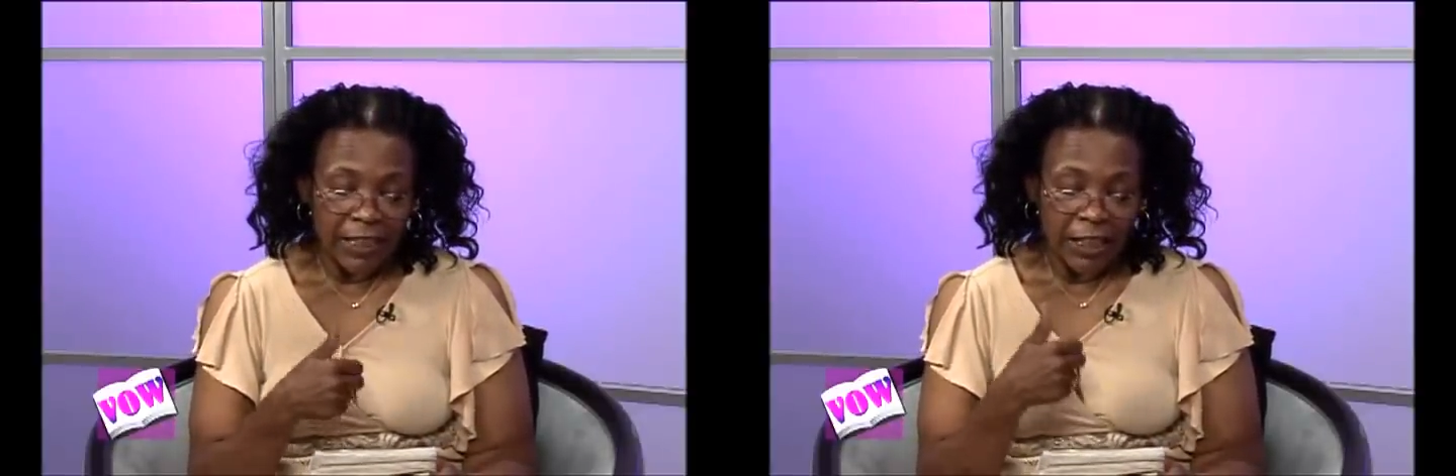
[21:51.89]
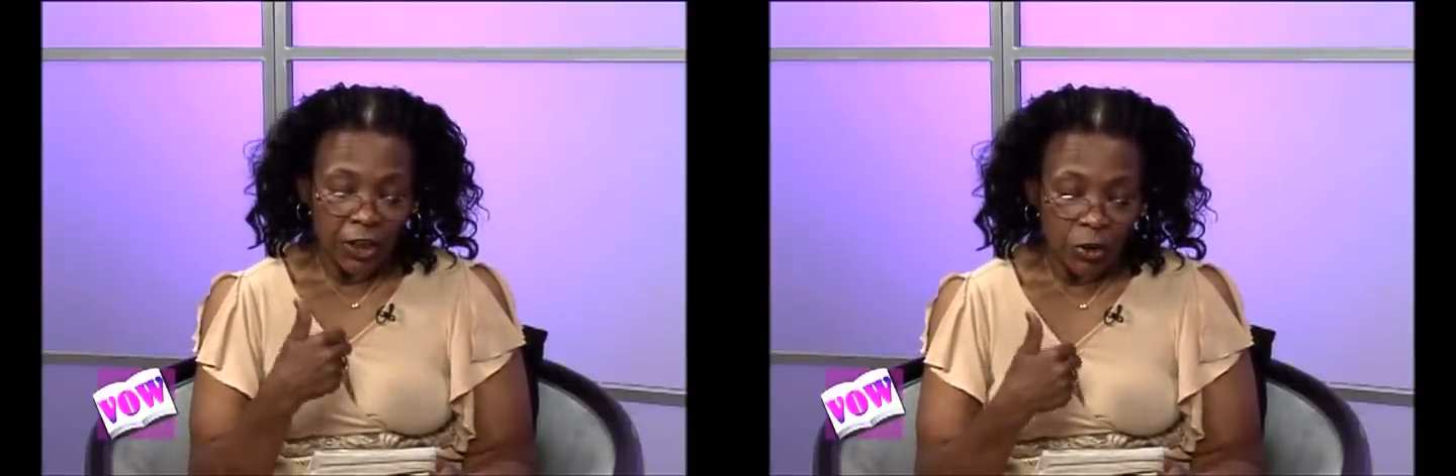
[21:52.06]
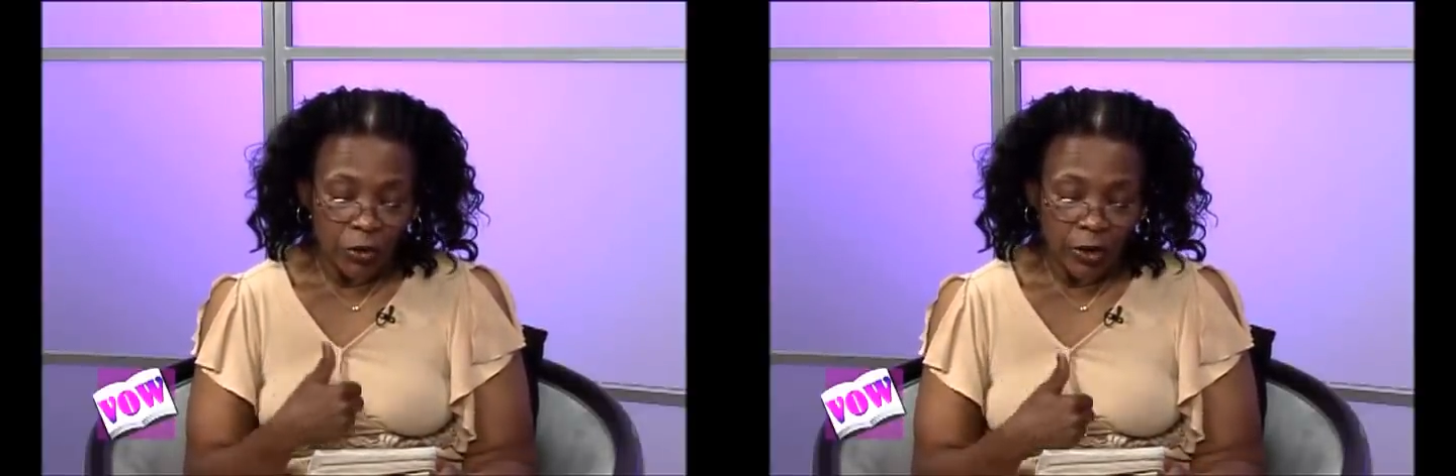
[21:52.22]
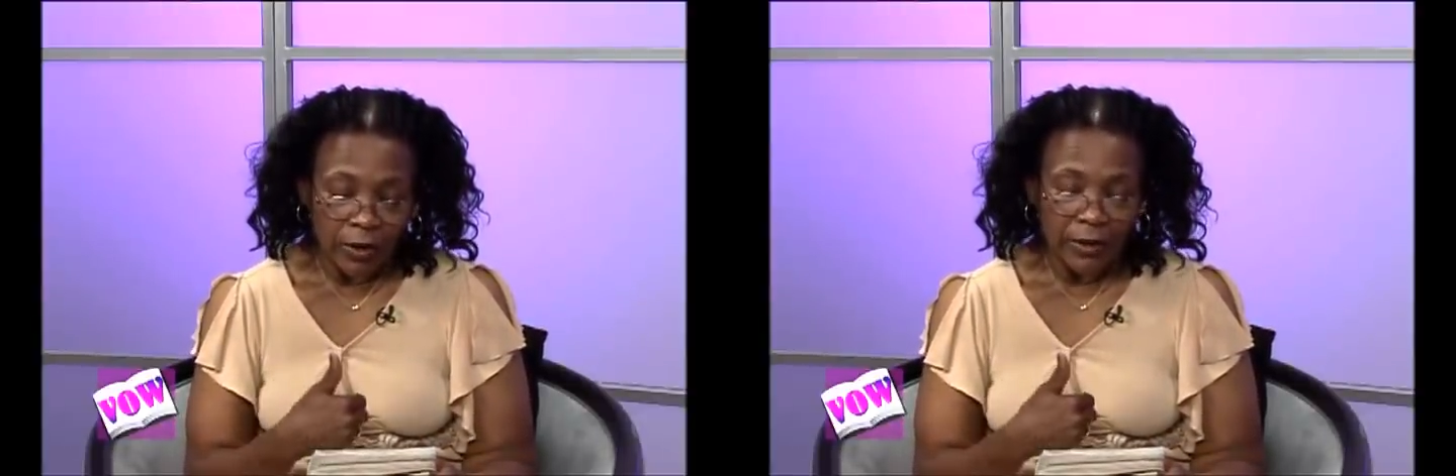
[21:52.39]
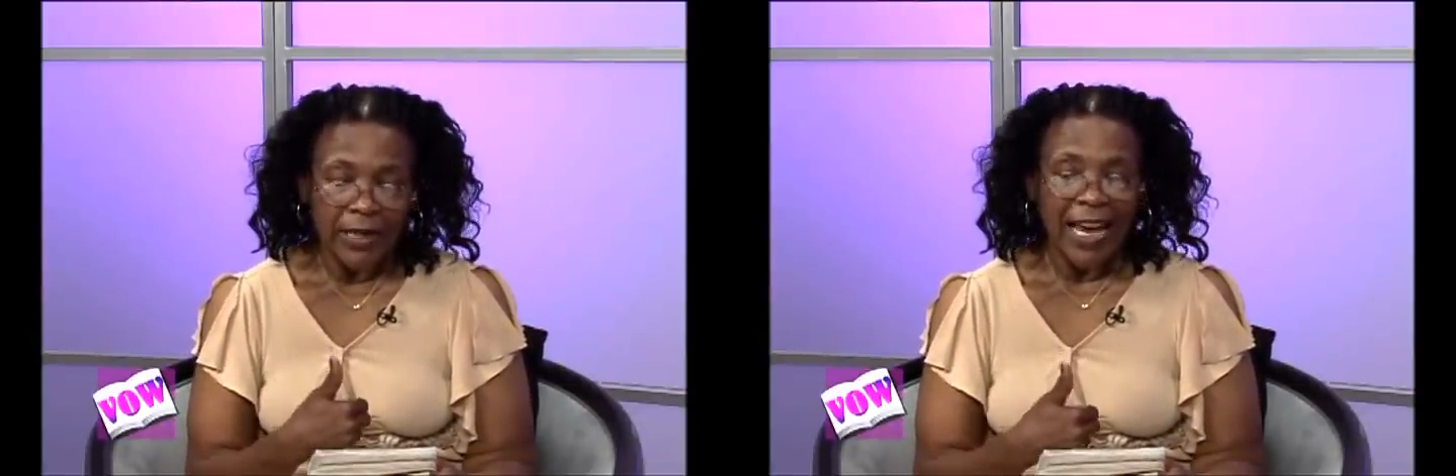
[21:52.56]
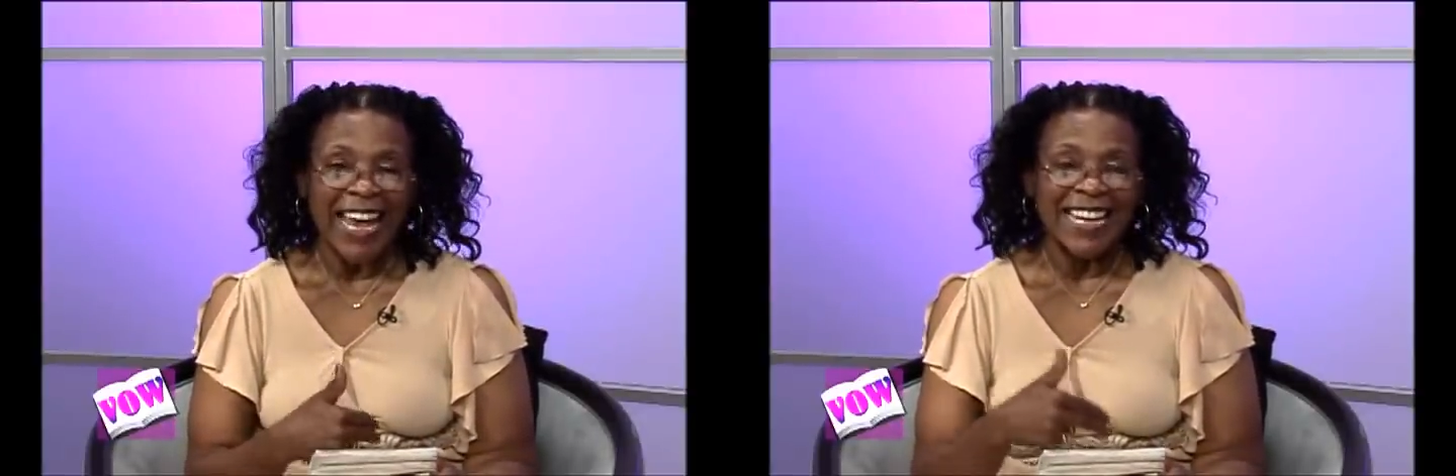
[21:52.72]
distrust,
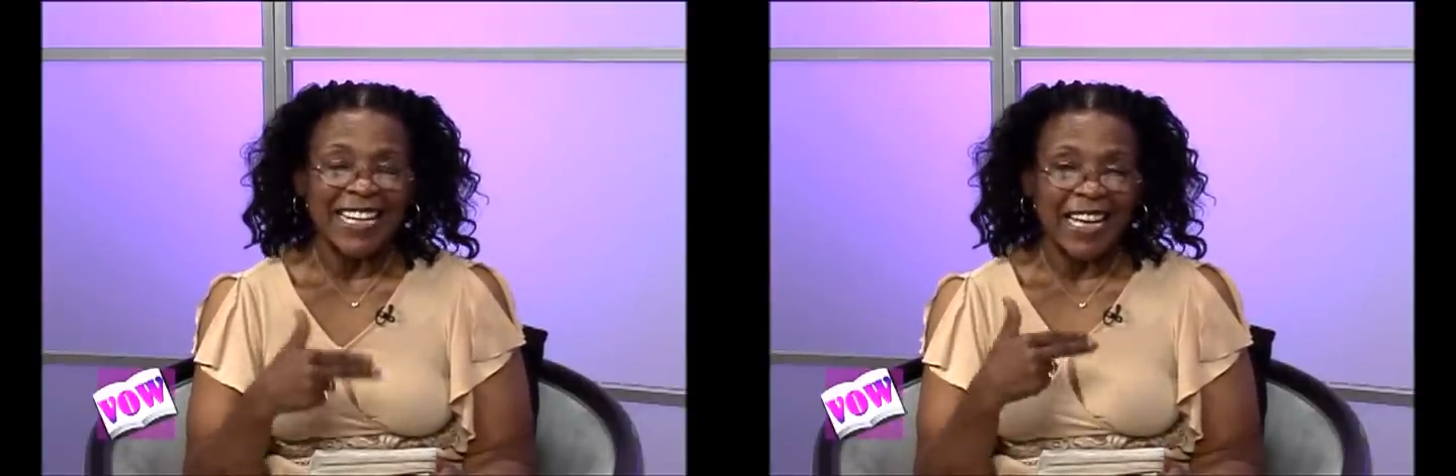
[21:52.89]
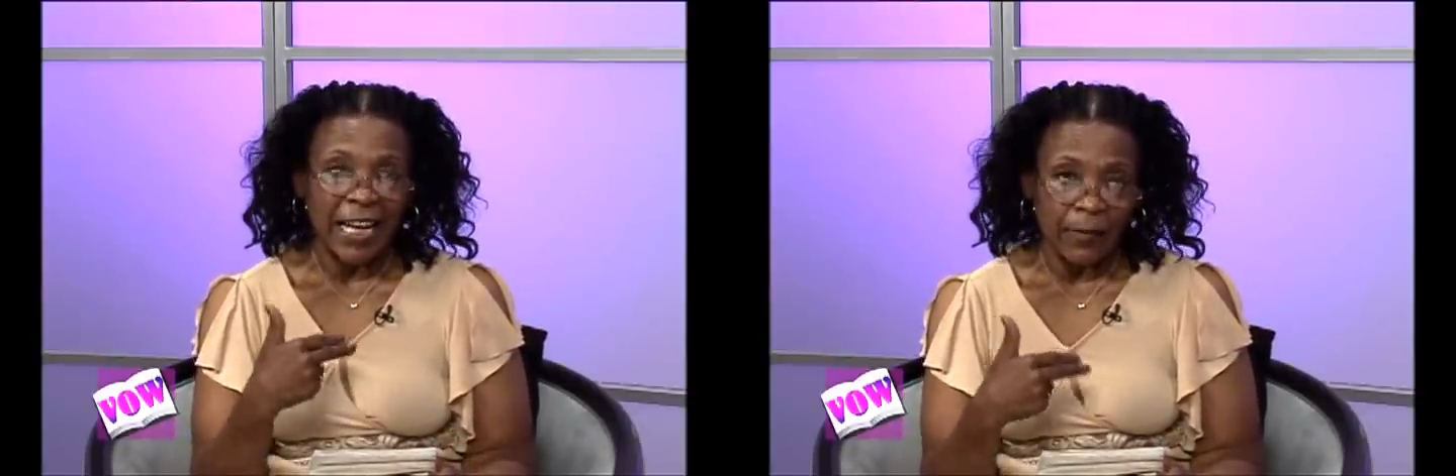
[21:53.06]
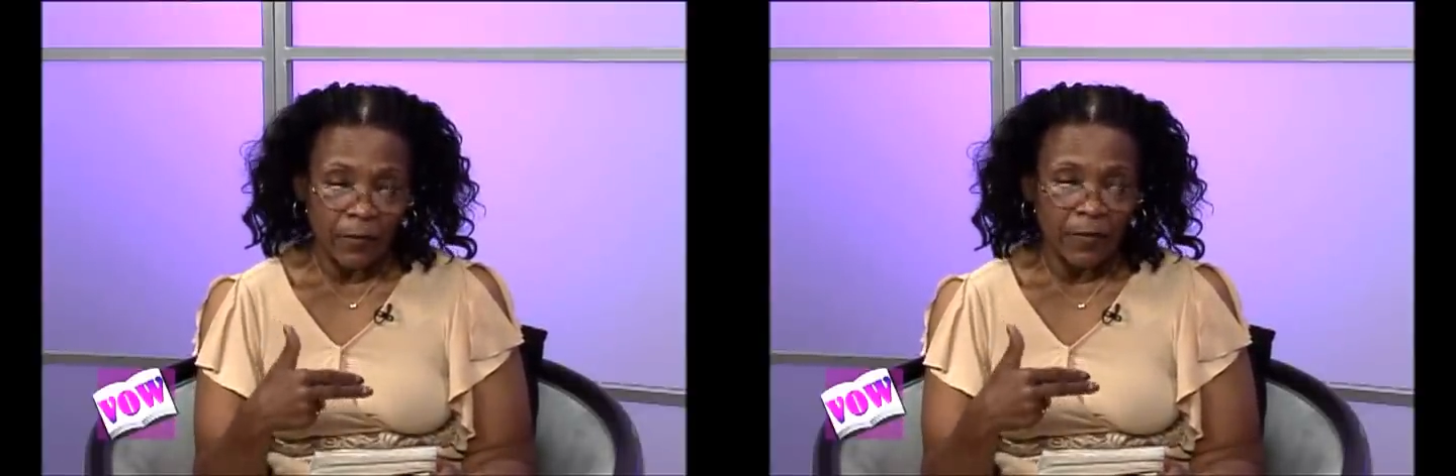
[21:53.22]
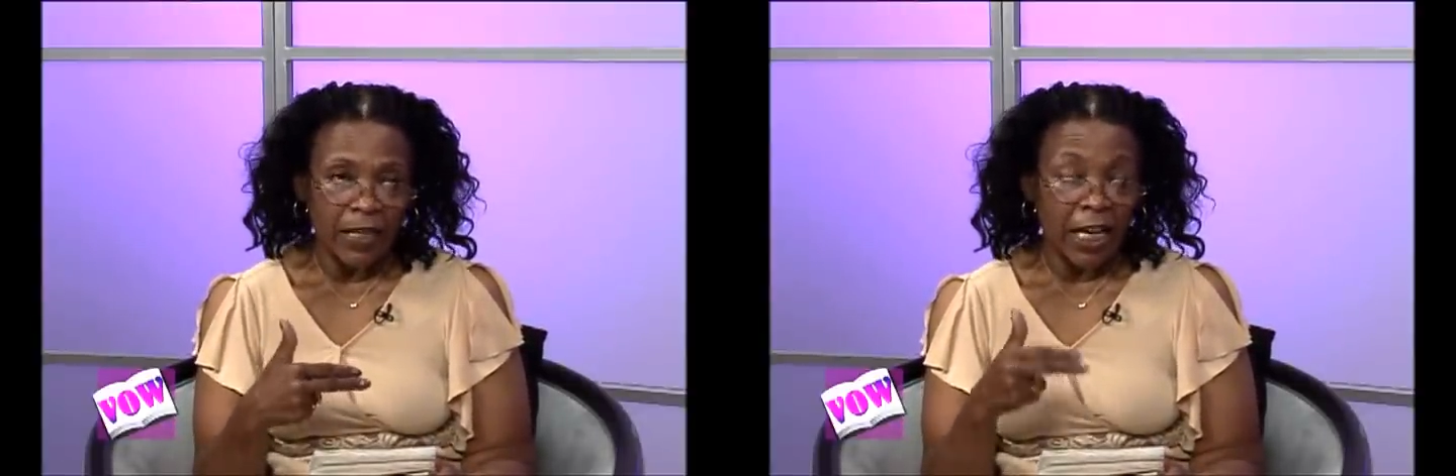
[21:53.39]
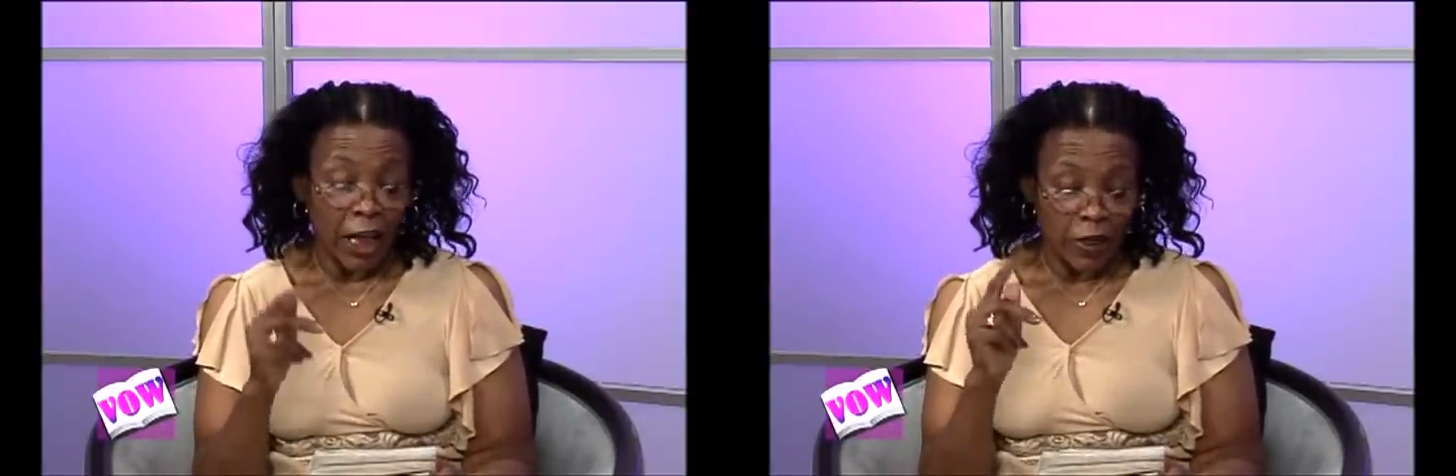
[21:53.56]
and envy